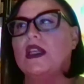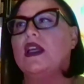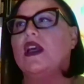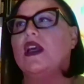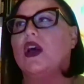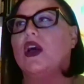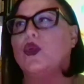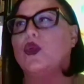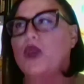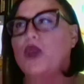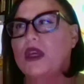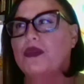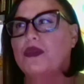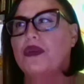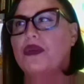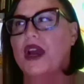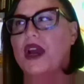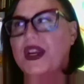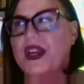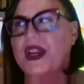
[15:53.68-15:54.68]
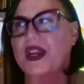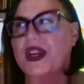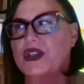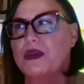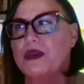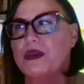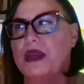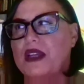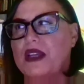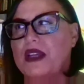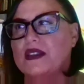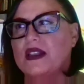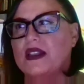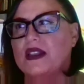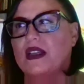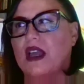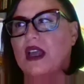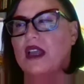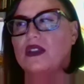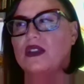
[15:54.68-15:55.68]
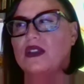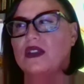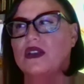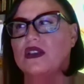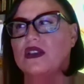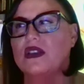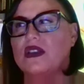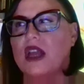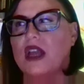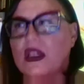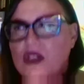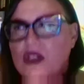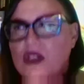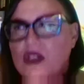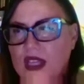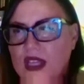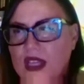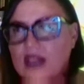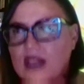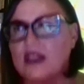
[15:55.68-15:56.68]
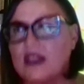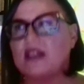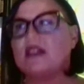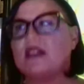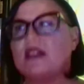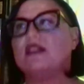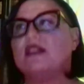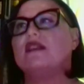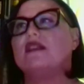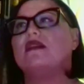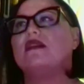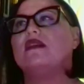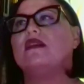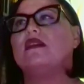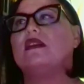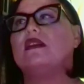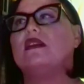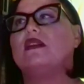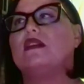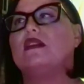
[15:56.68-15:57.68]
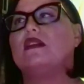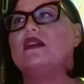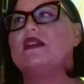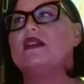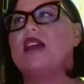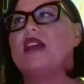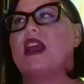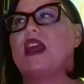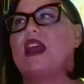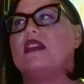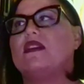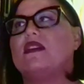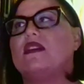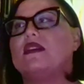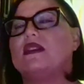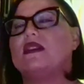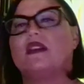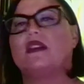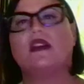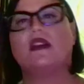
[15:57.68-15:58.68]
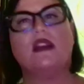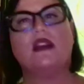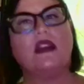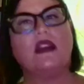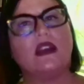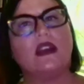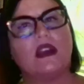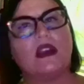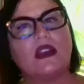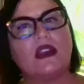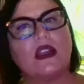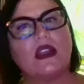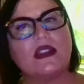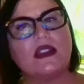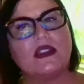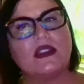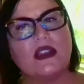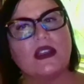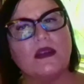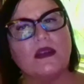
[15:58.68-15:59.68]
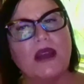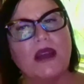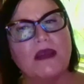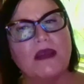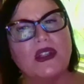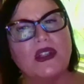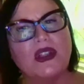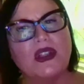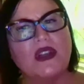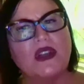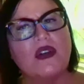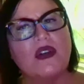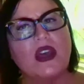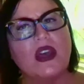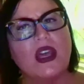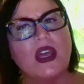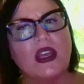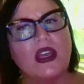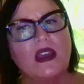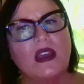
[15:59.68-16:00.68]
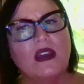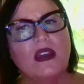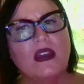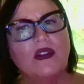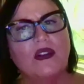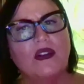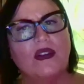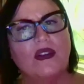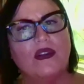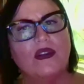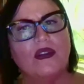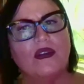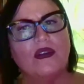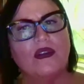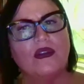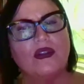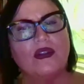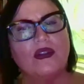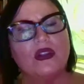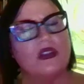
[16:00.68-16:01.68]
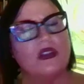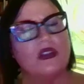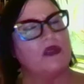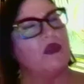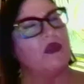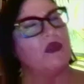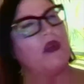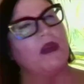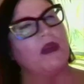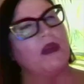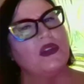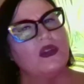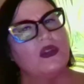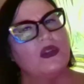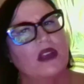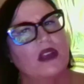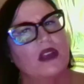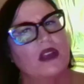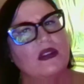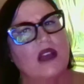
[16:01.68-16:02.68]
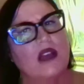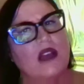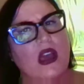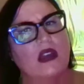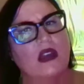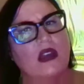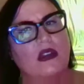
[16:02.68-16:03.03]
A week prior to her passing, I just got this sense, and I said, "Mom, is she okay?" And she said, "Well, why would you ask that?"